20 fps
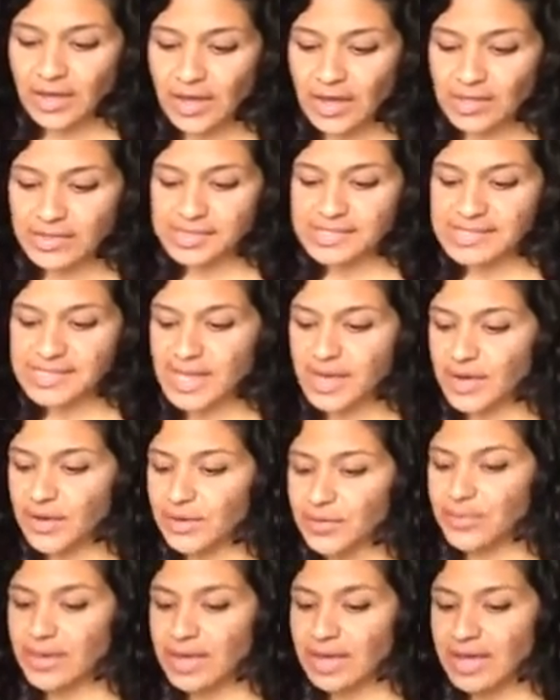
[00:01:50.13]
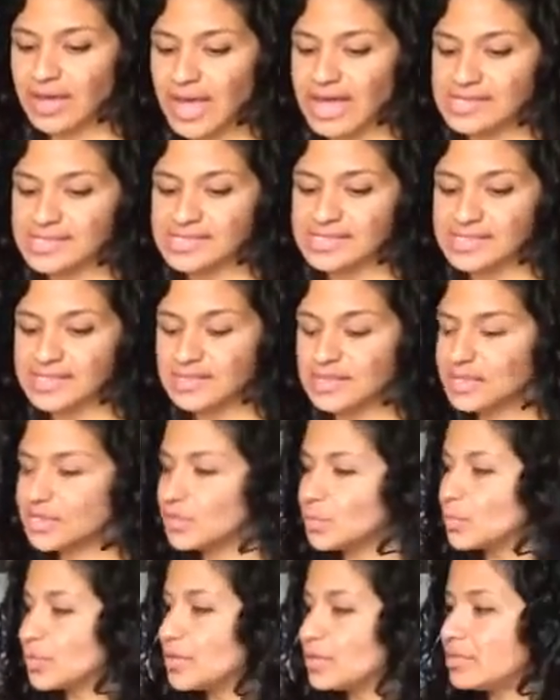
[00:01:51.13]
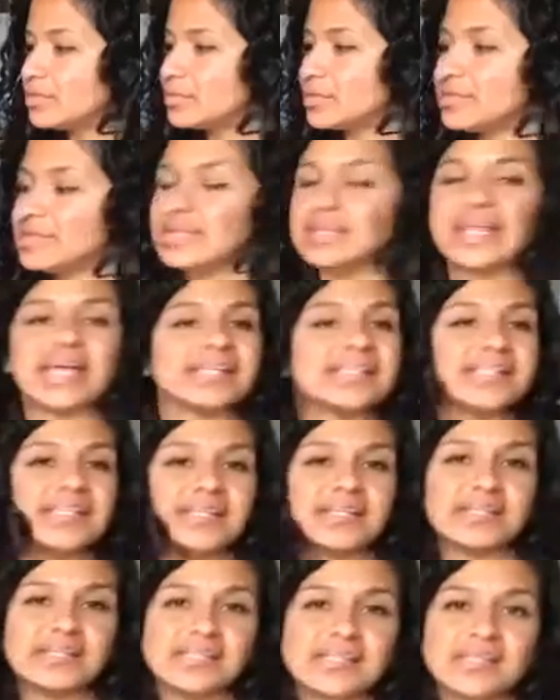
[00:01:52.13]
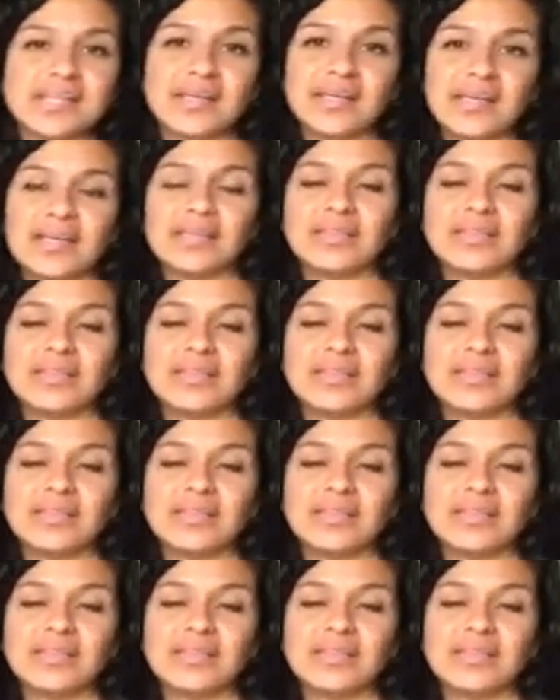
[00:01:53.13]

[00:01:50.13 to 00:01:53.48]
Also, as you work through the lessons,